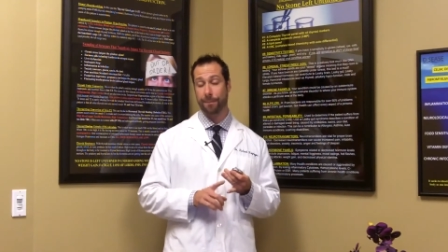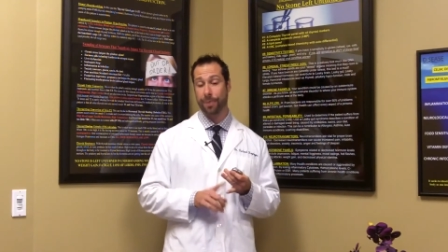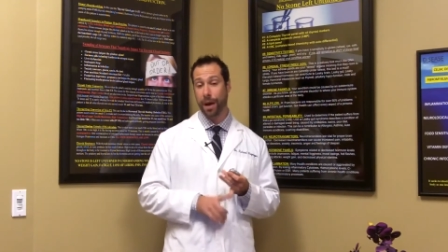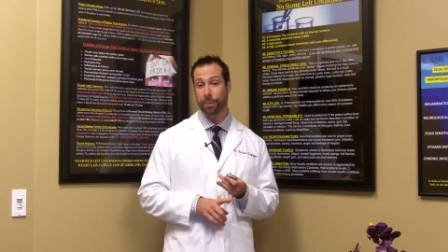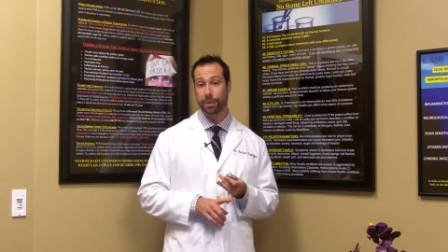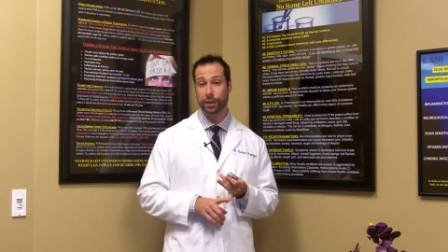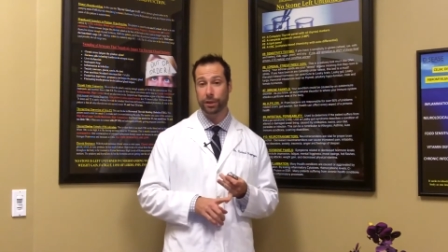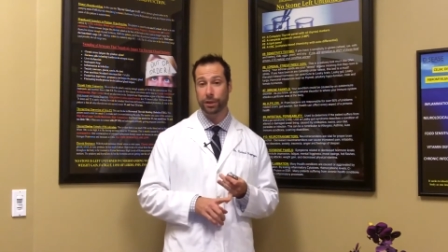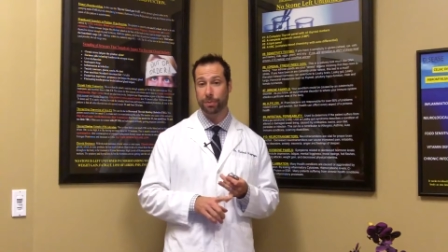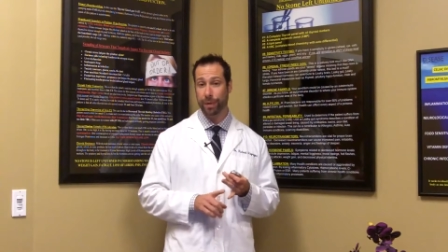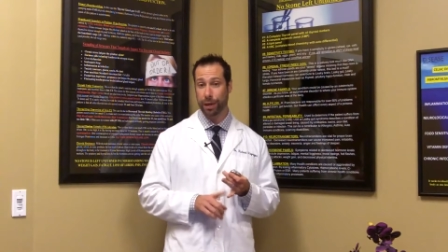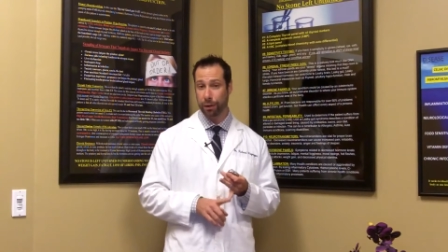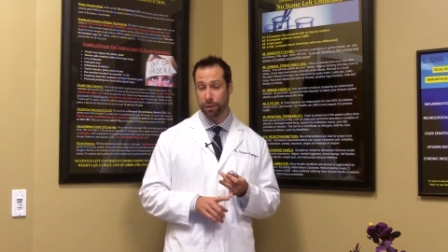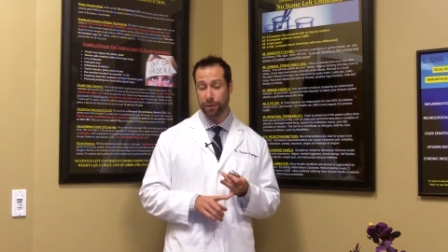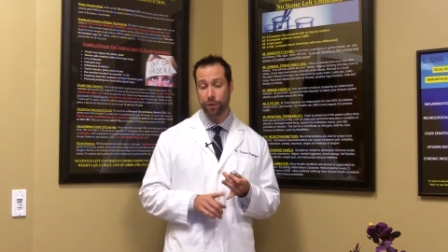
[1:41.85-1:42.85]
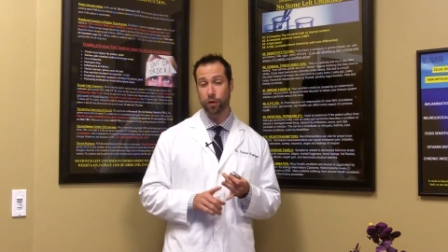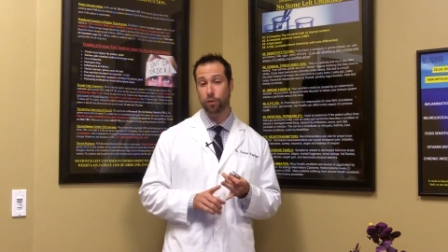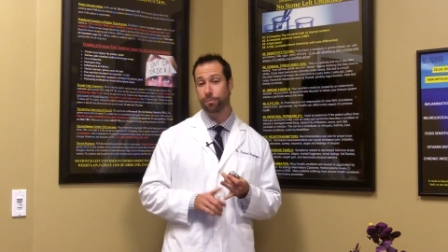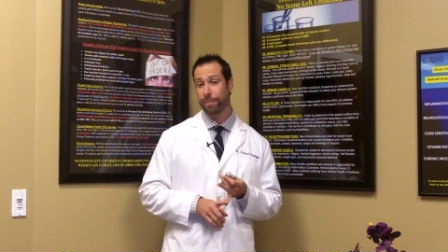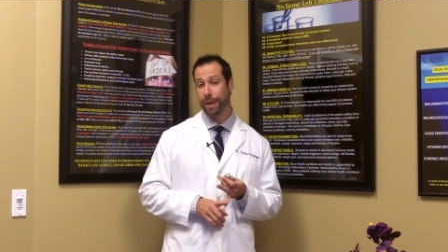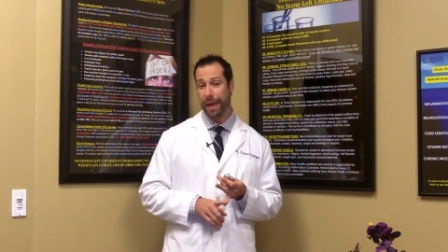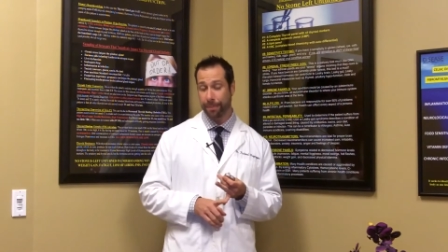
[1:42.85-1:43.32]
published
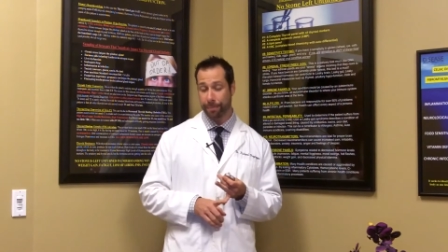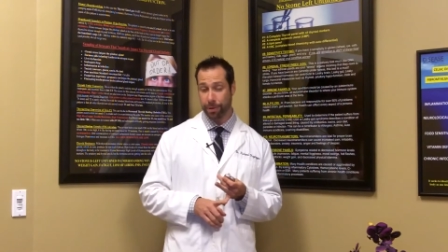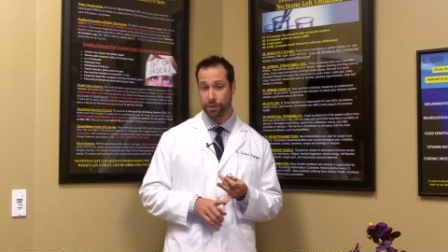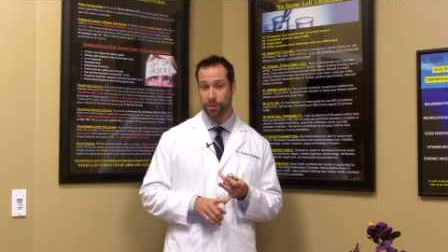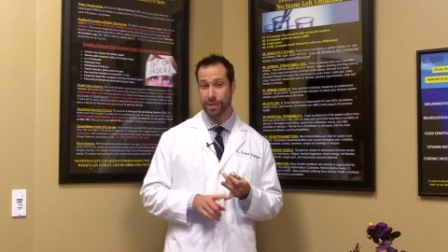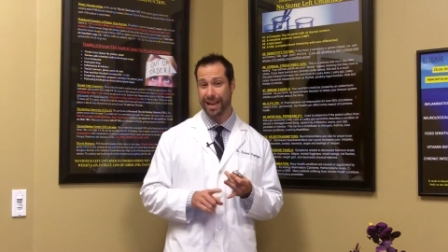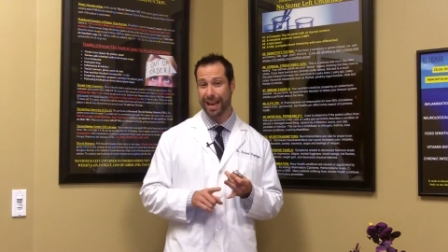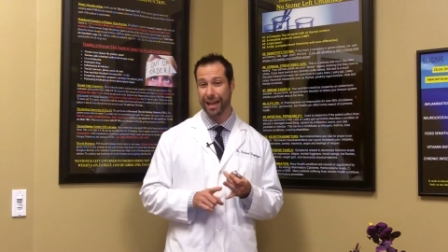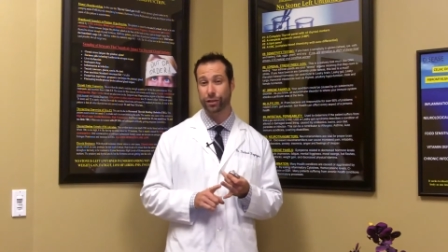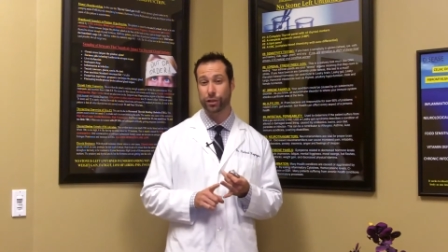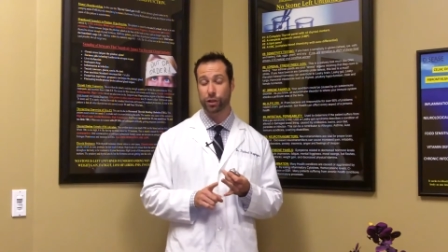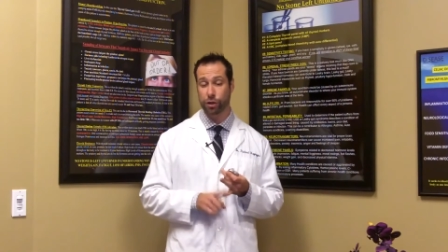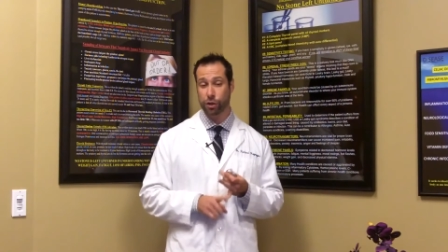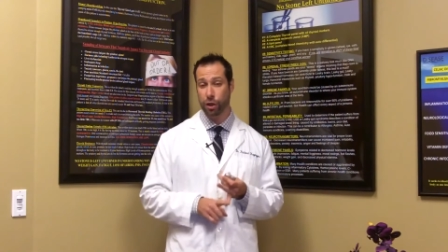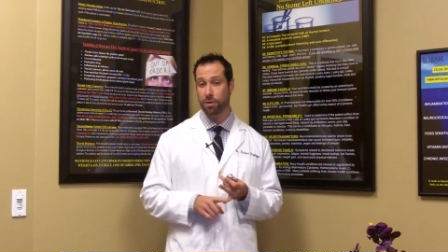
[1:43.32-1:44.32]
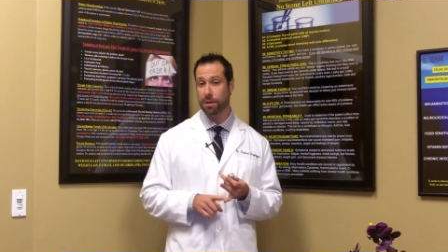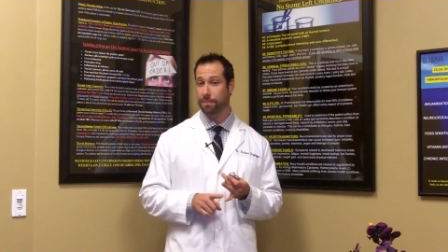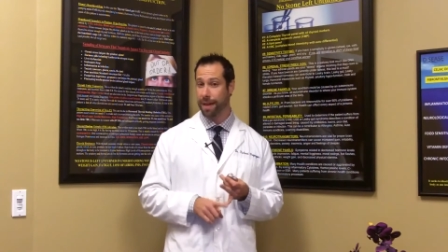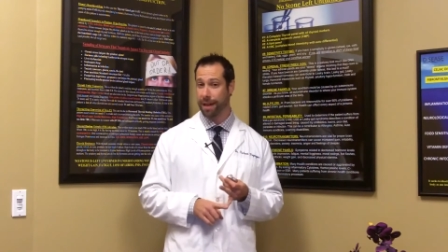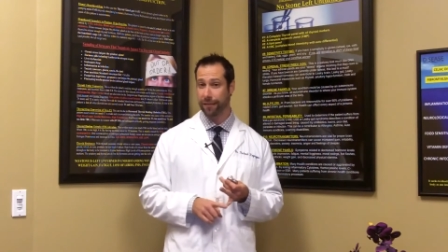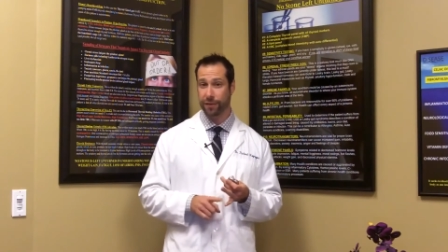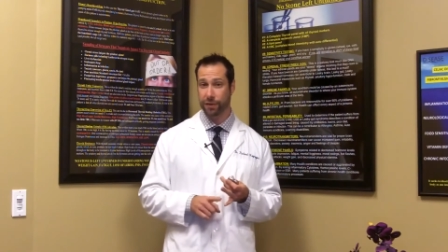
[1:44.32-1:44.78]
peer-reviewed papers that actually
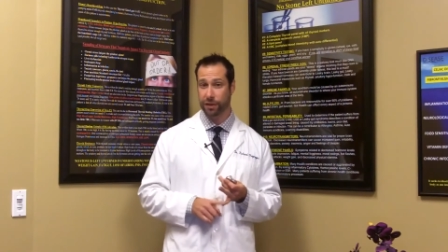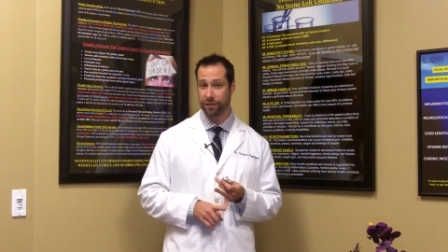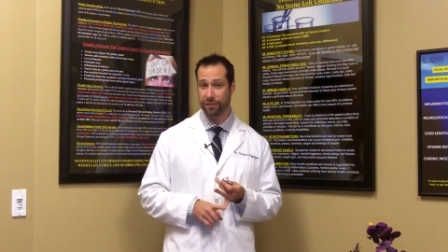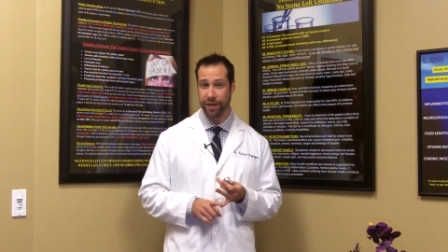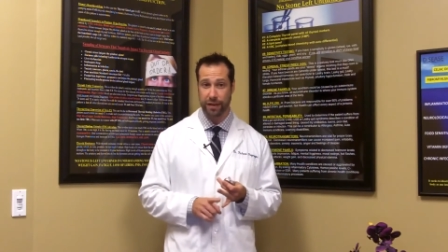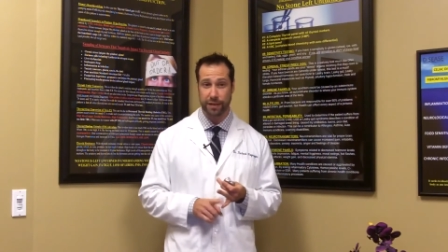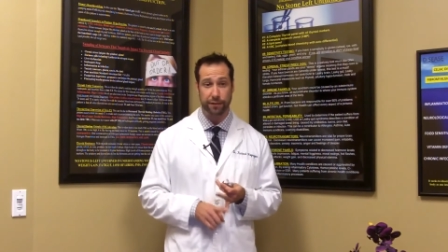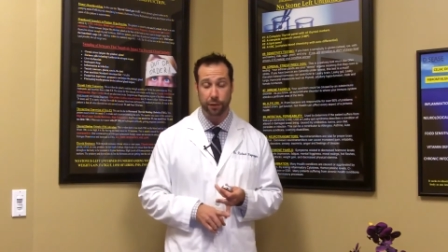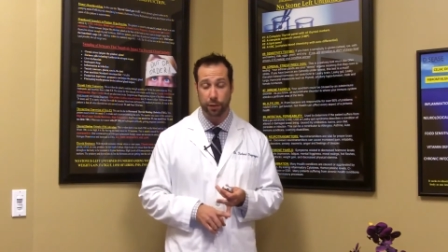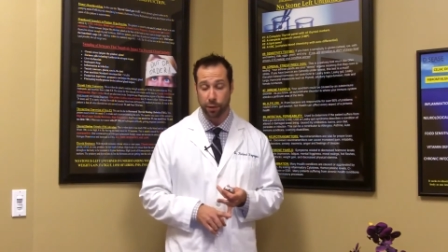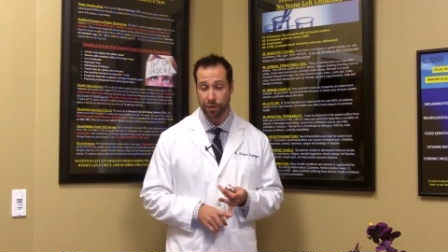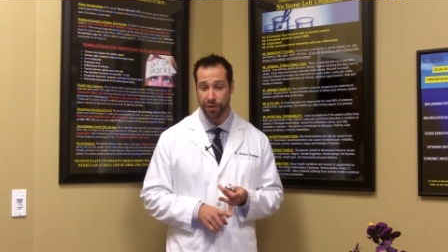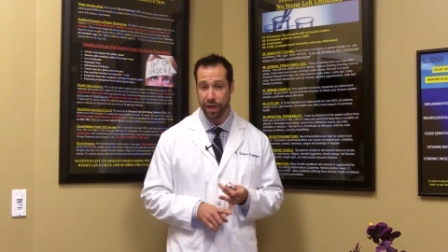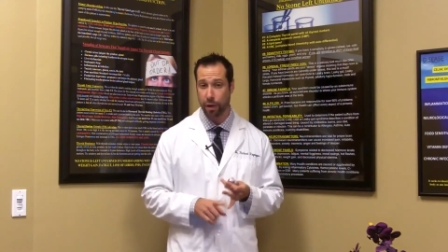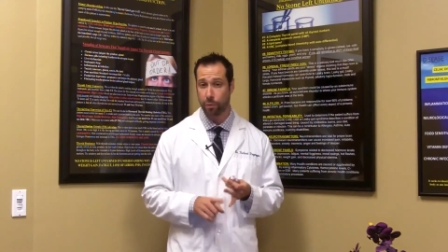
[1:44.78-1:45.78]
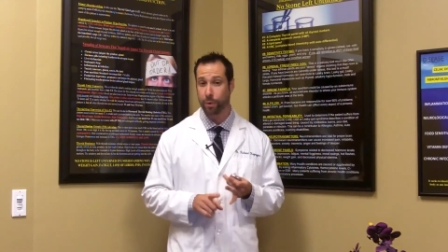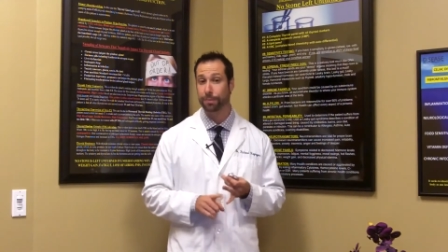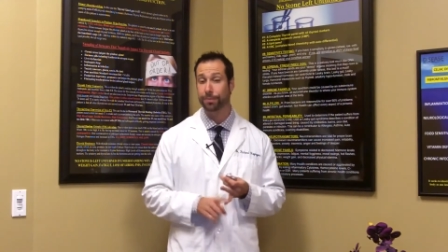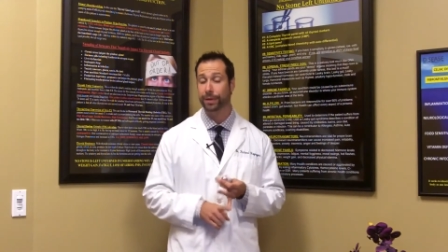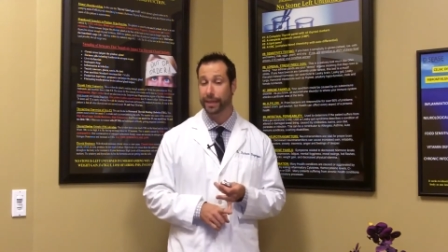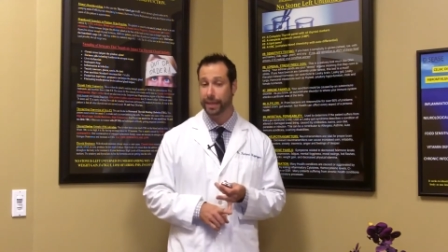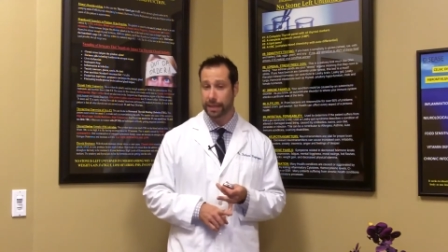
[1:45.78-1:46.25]
show the beneficial effects of
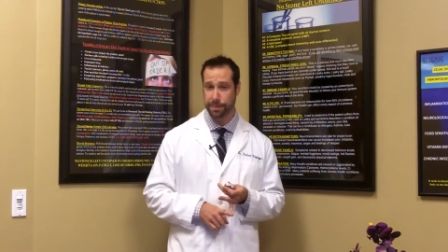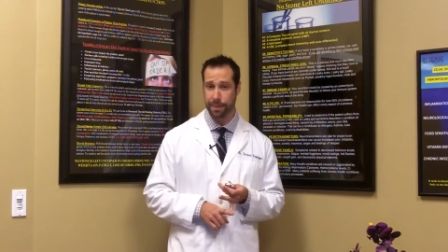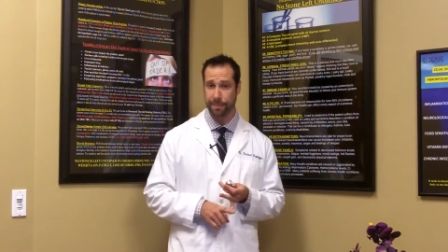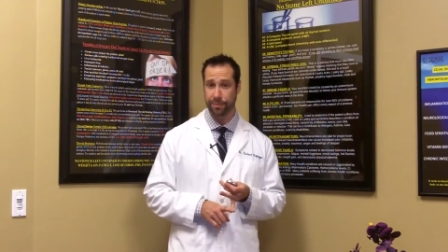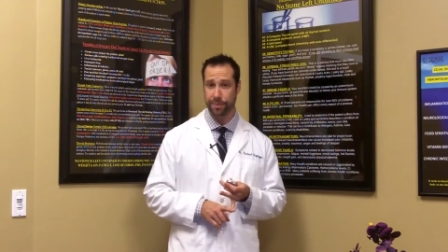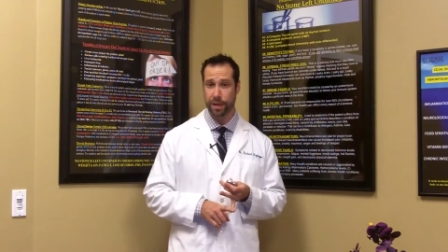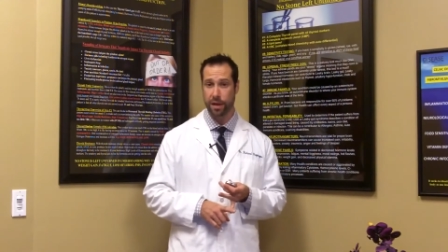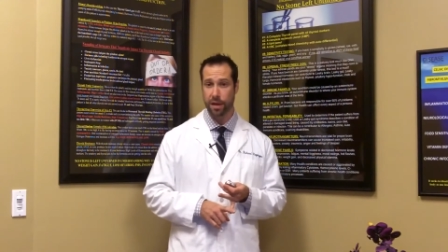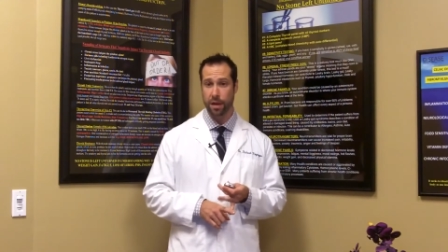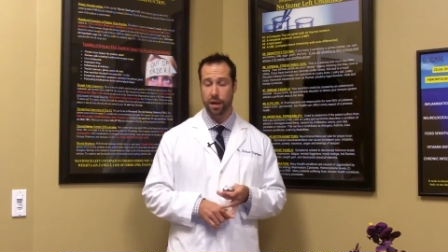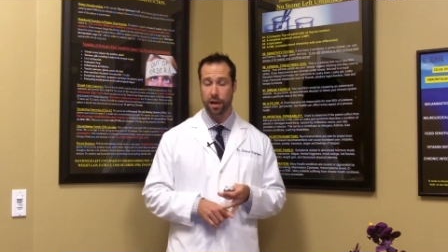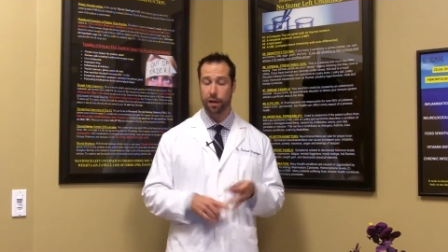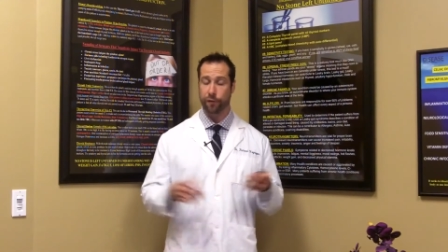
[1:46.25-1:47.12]
glutathione replacement.